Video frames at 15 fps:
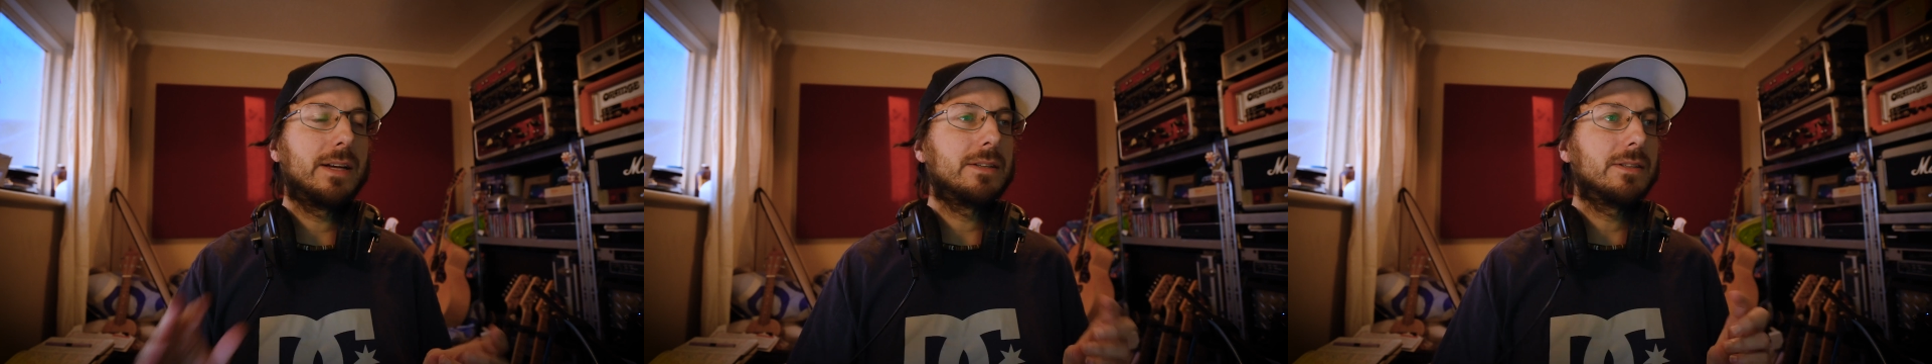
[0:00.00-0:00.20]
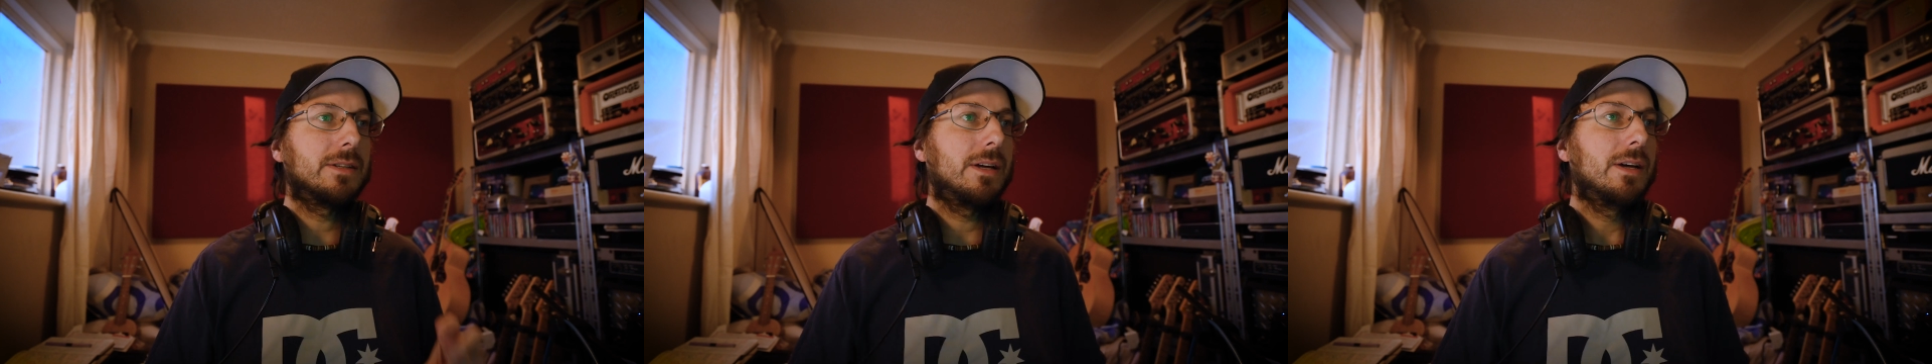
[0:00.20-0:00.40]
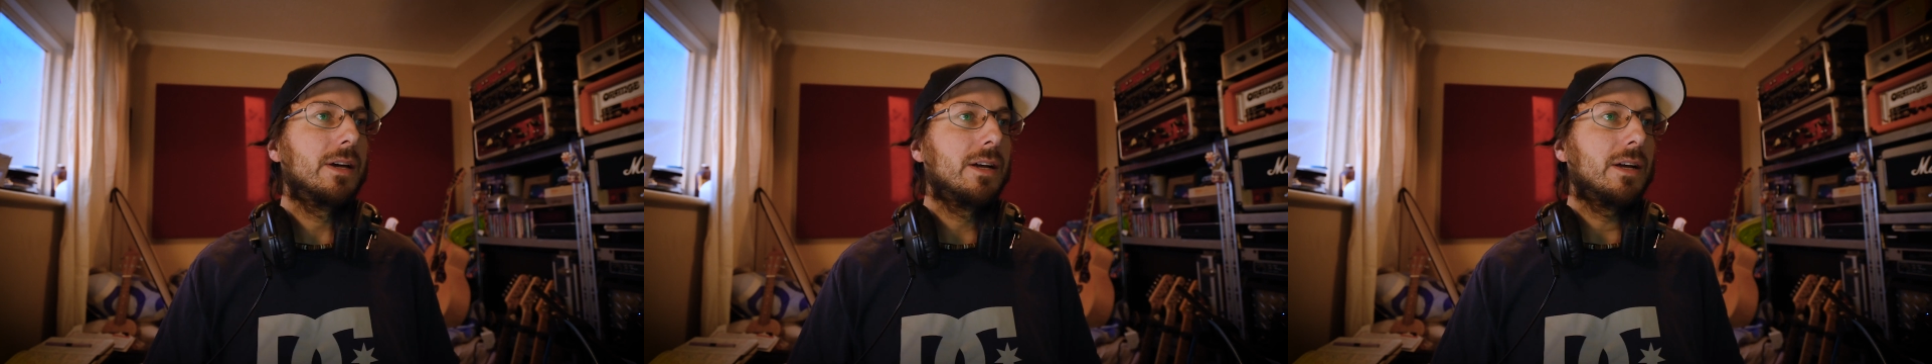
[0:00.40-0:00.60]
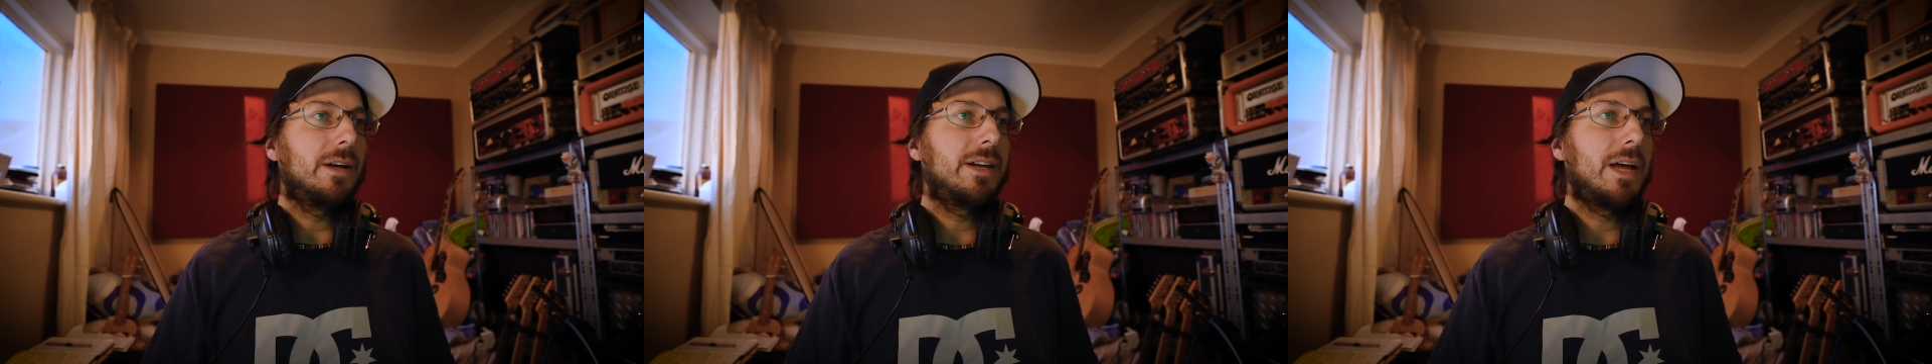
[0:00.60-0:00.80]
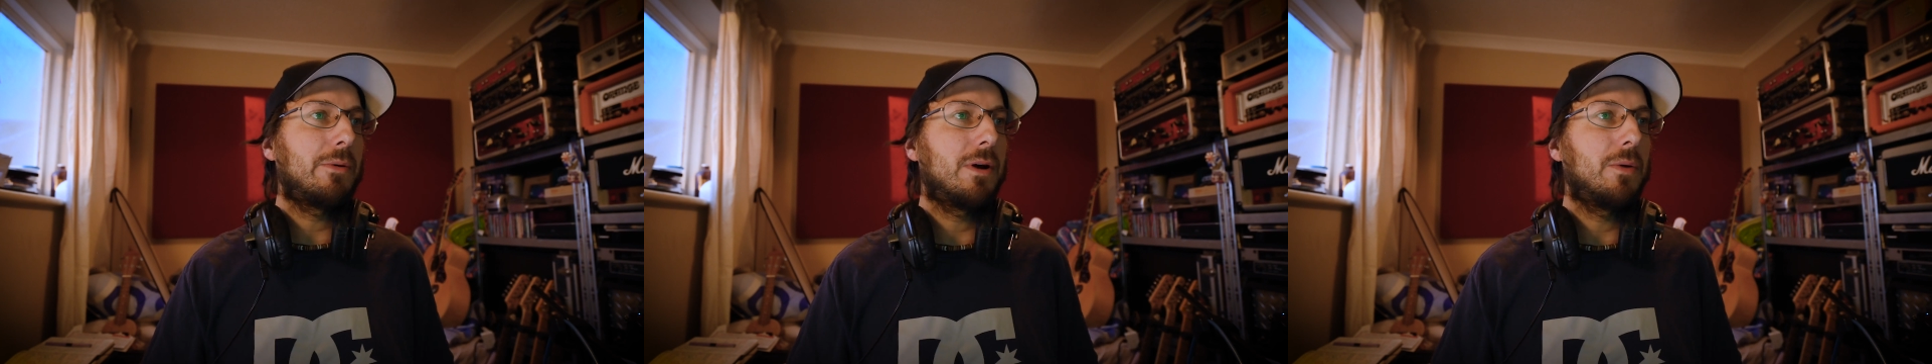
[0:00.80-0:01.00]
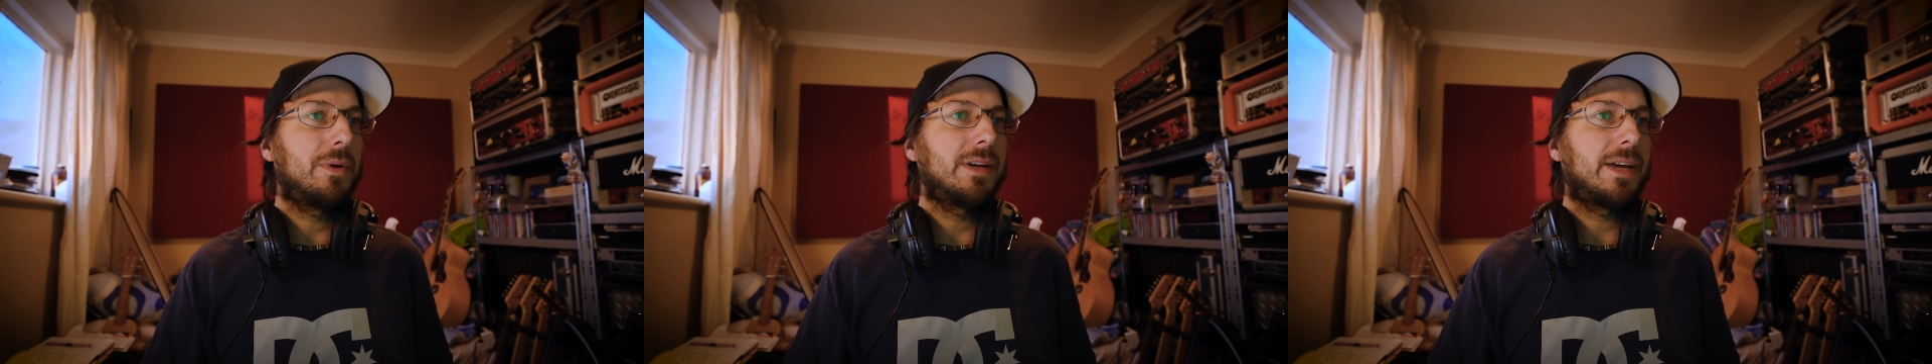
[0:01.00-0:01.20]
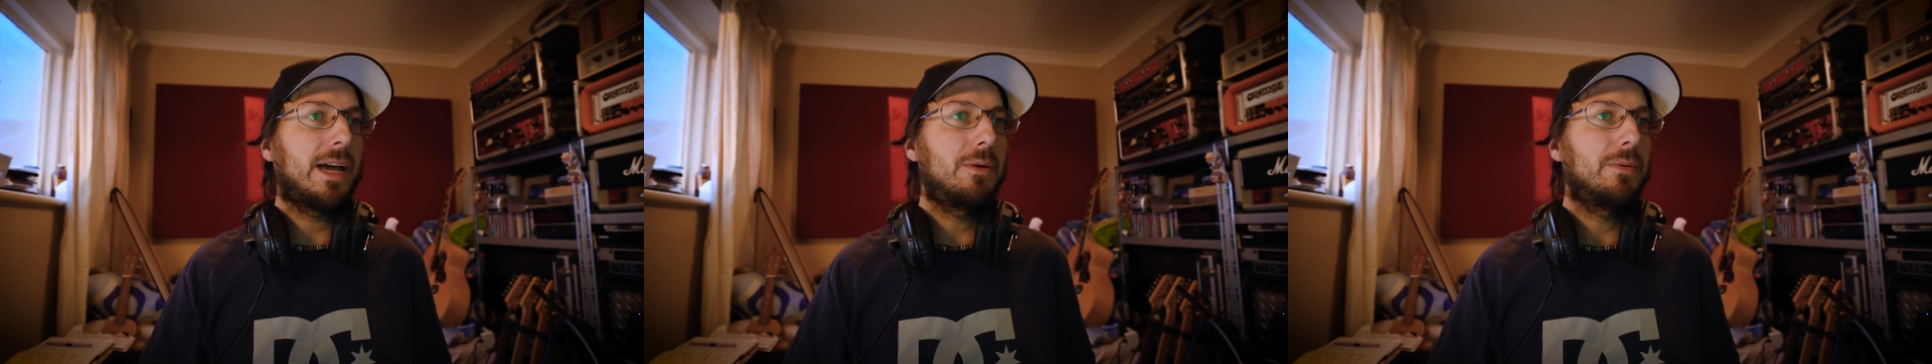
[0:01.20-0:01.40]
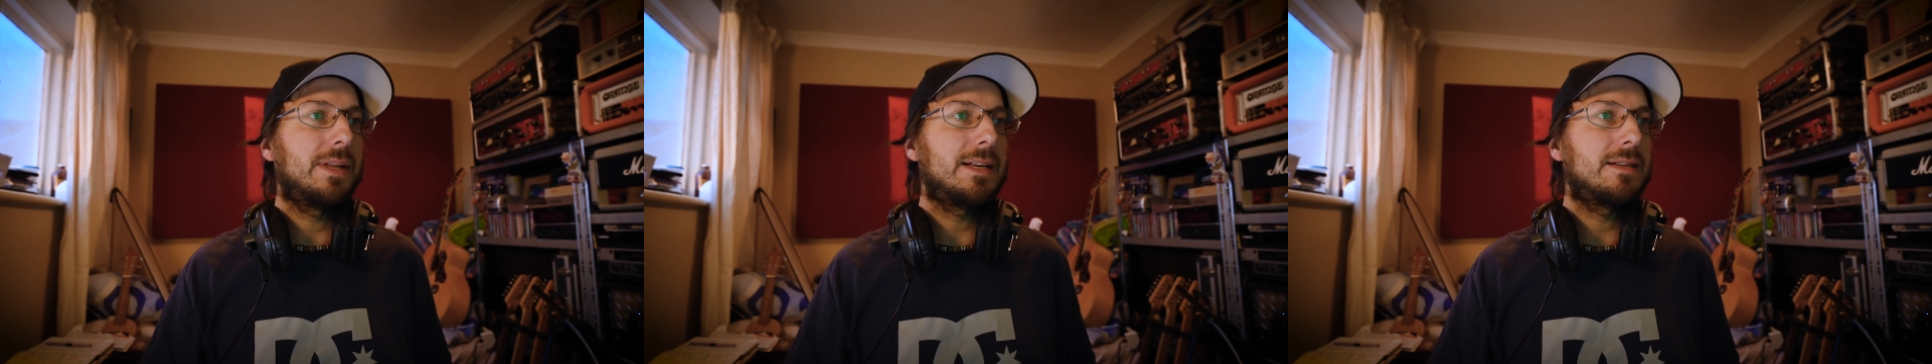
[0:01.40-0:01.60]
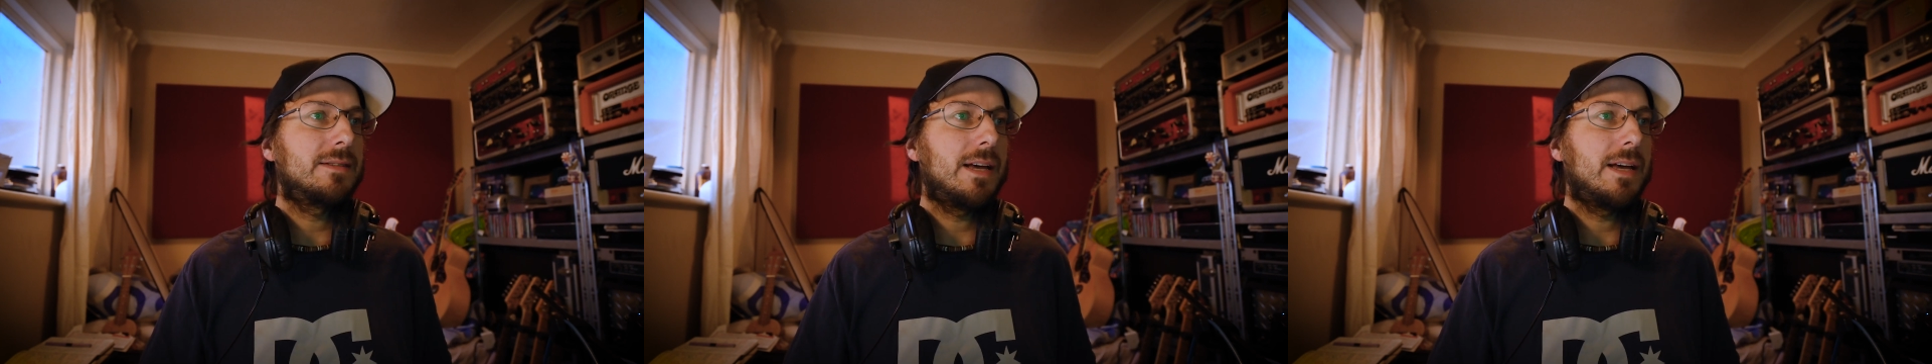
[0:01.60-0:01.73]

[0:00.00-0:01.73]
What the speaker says: and kind of know where I want to go with this.